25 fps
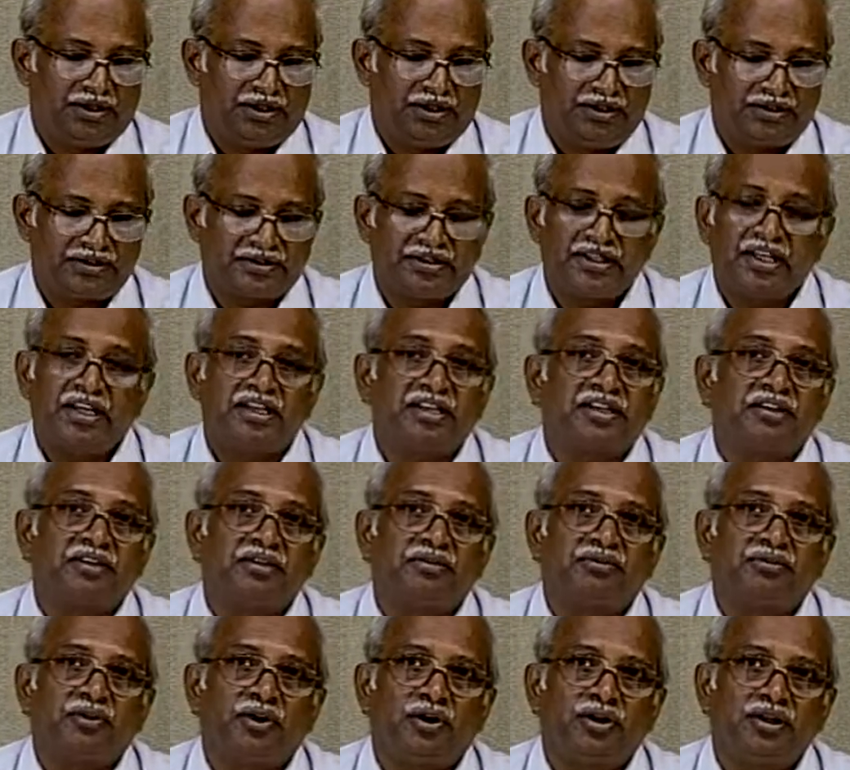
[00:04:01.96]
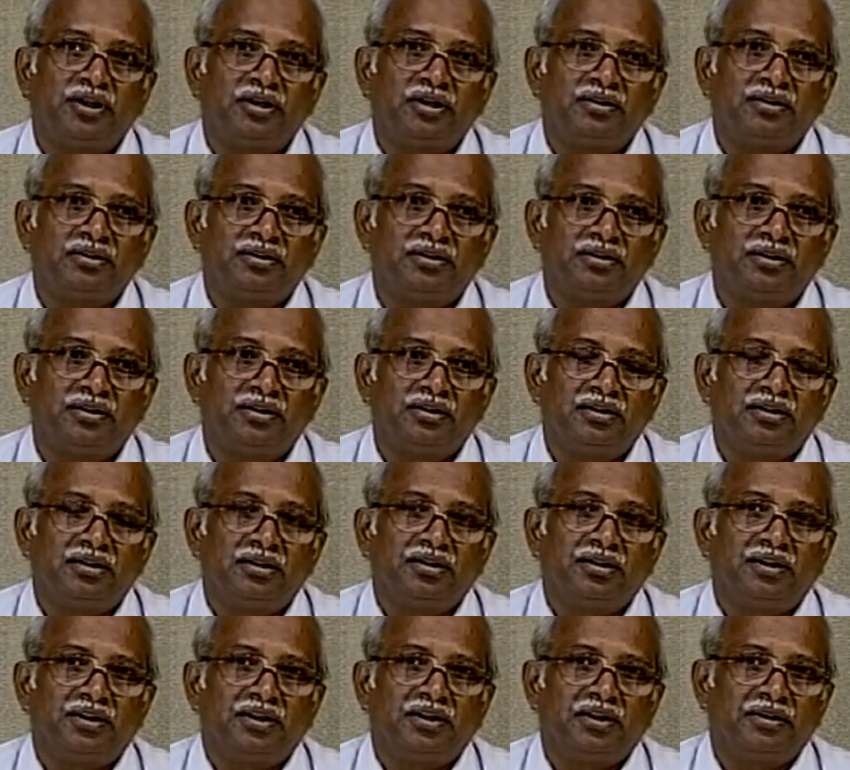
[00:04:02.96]
Is there enough oil?
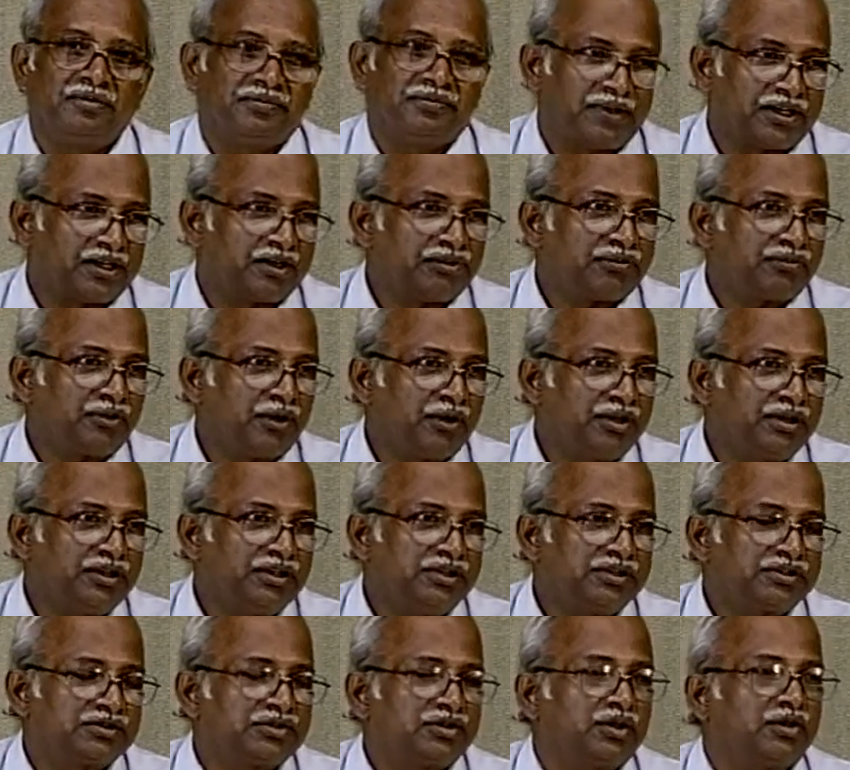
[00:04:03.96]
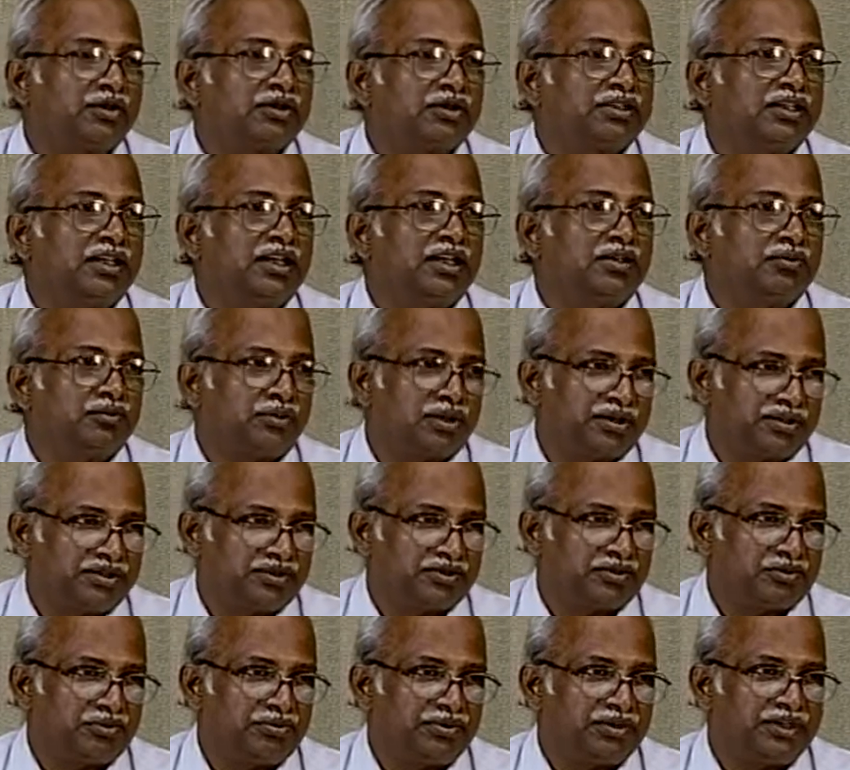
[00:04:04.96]
If enough oil is not there, what
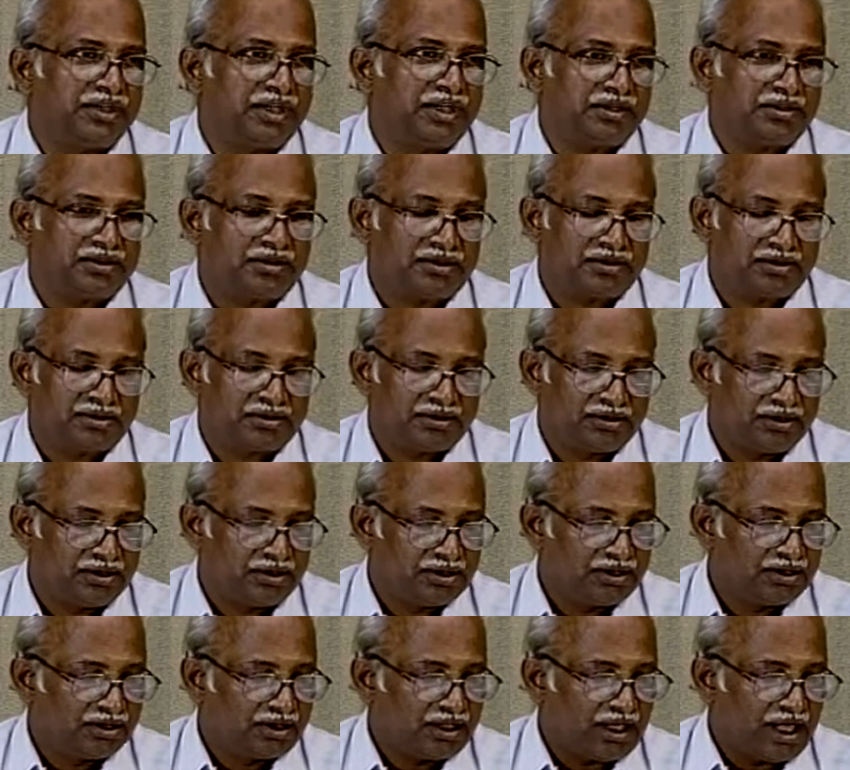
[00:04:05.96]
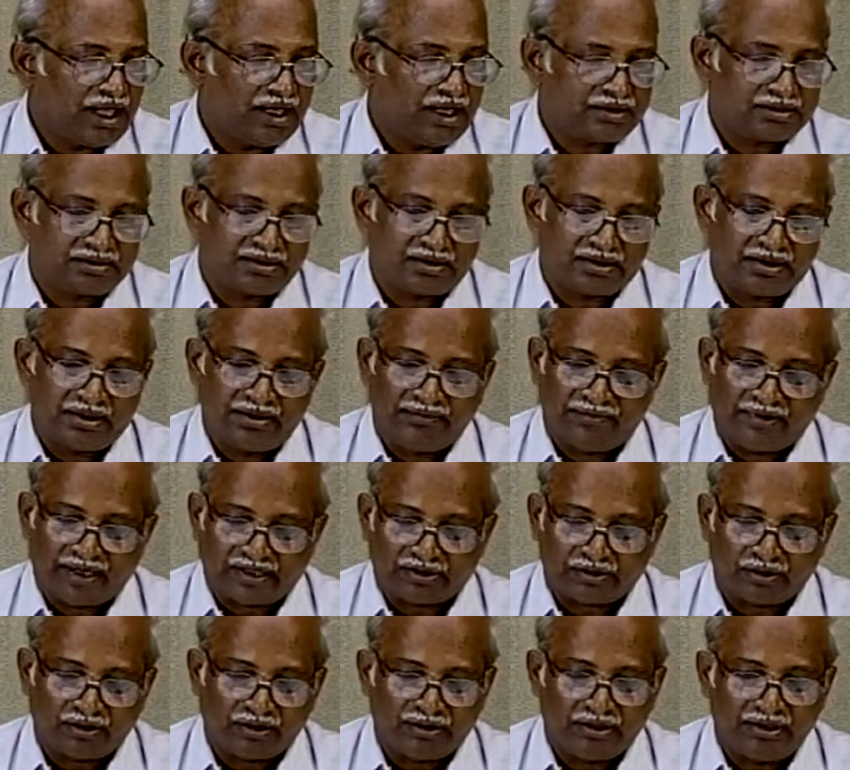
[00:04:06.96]
is to be done? And if
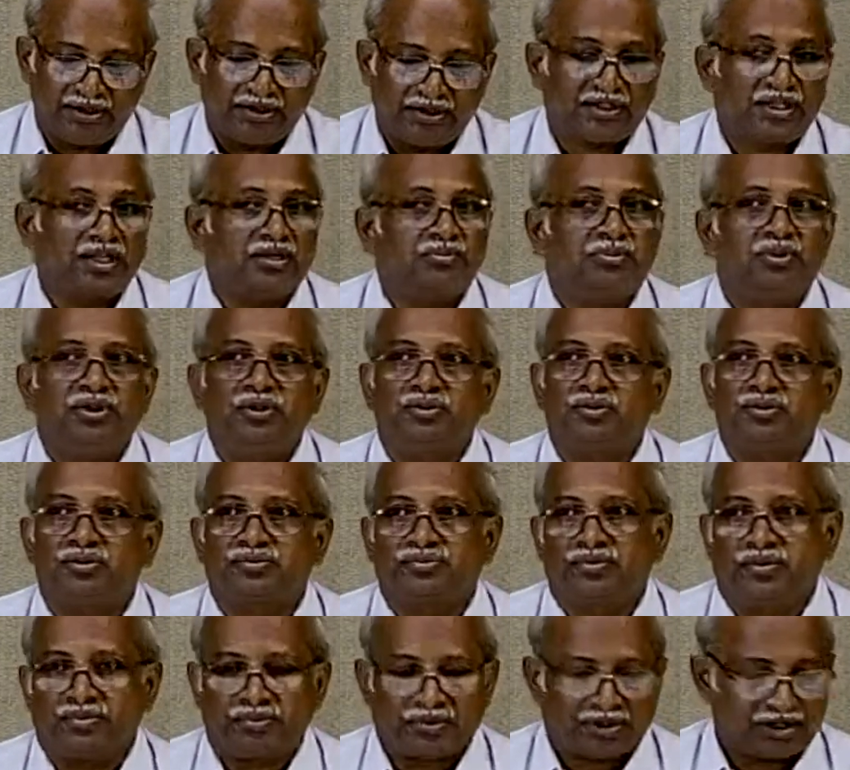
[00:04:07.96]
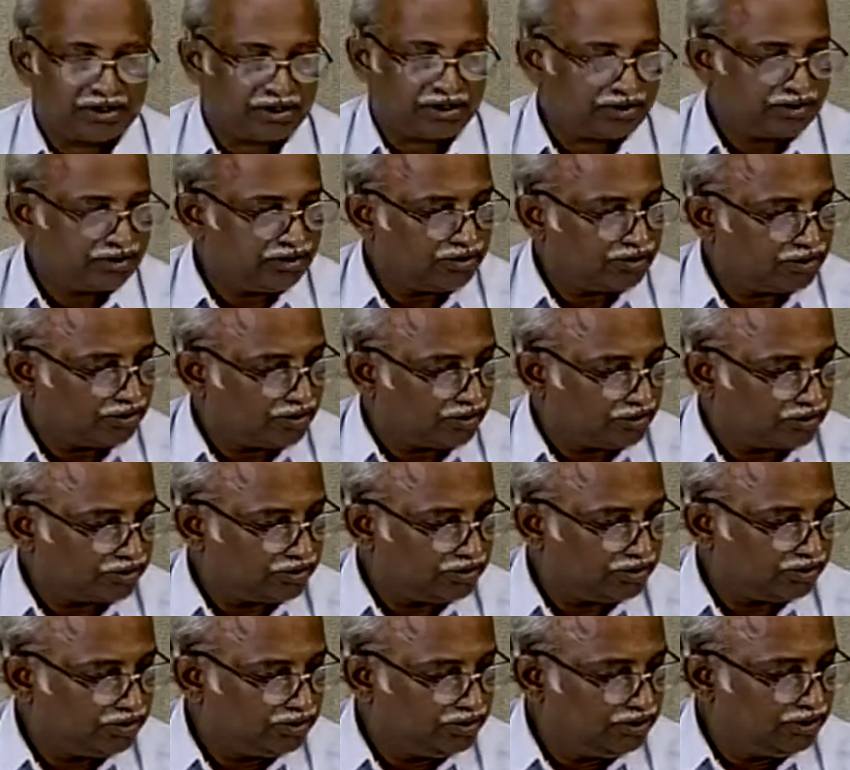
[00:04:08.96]
at all it can be used for production or not.
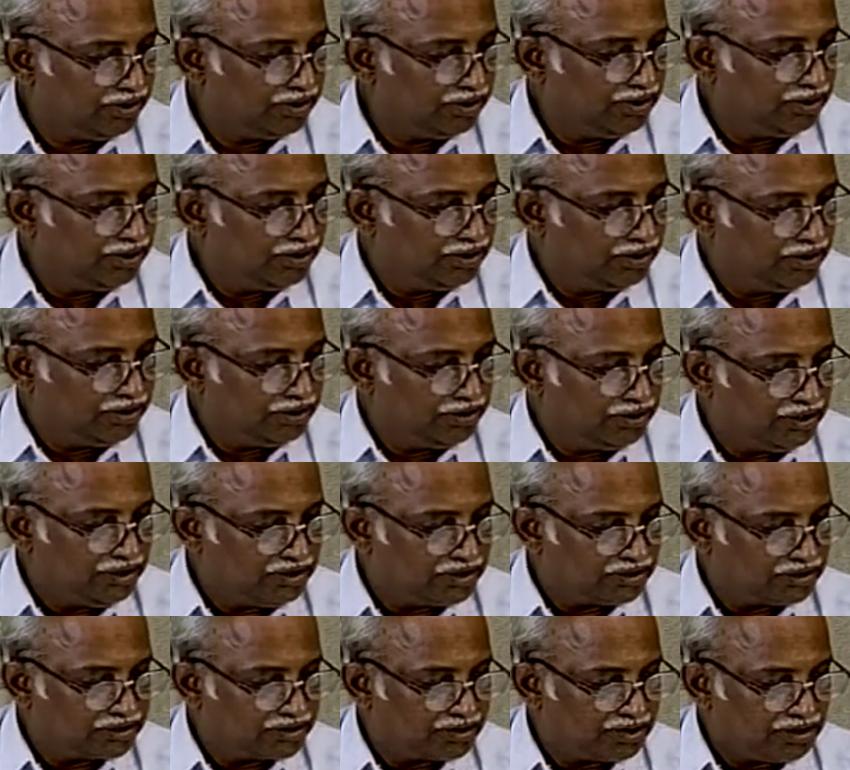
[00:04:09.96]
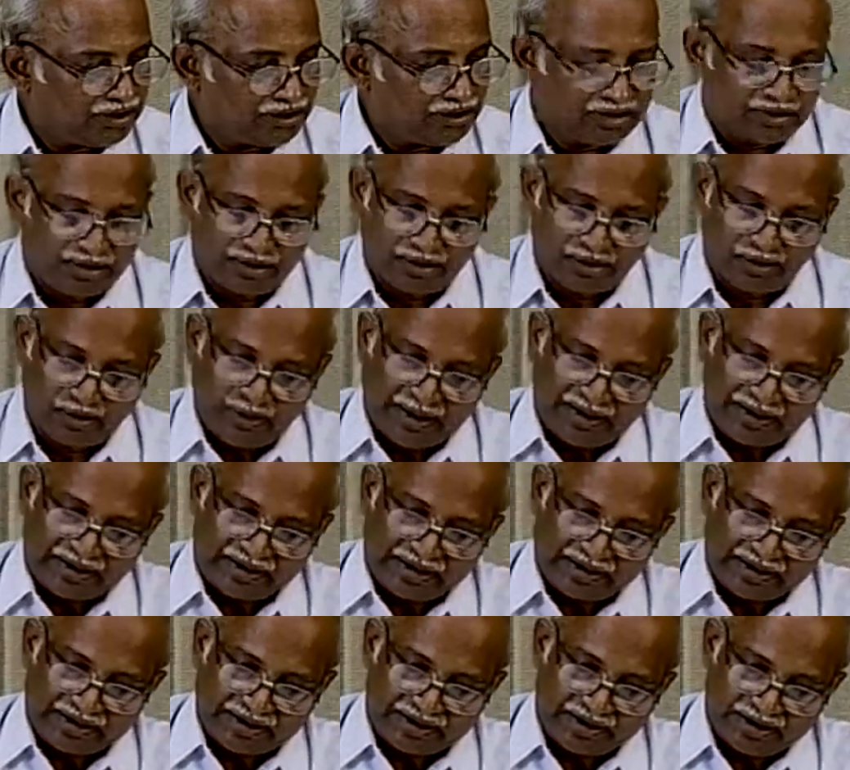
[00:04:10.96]
This well
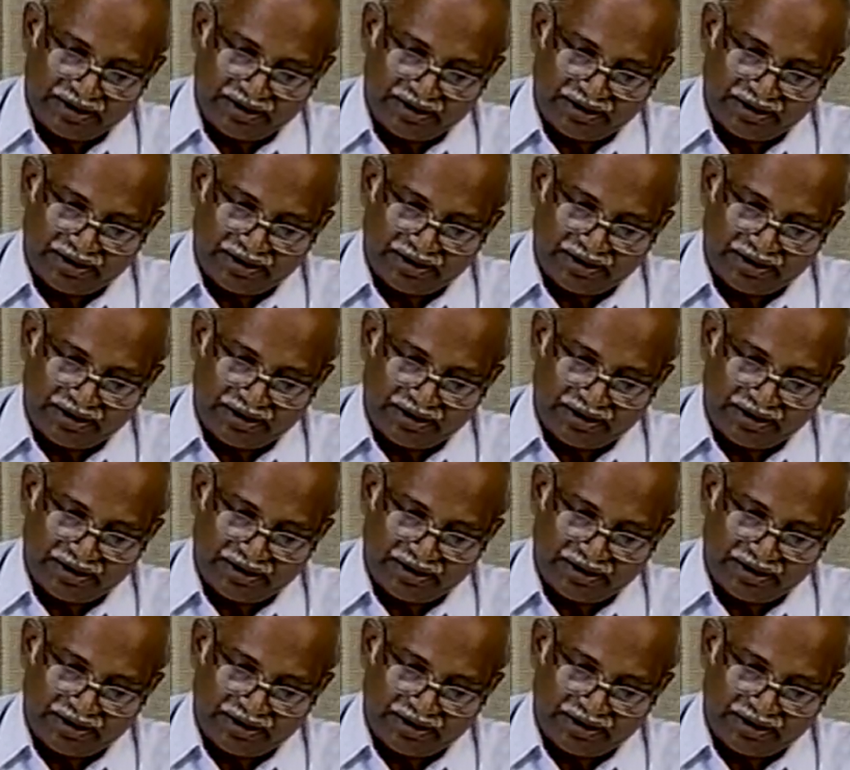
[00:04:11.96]
testing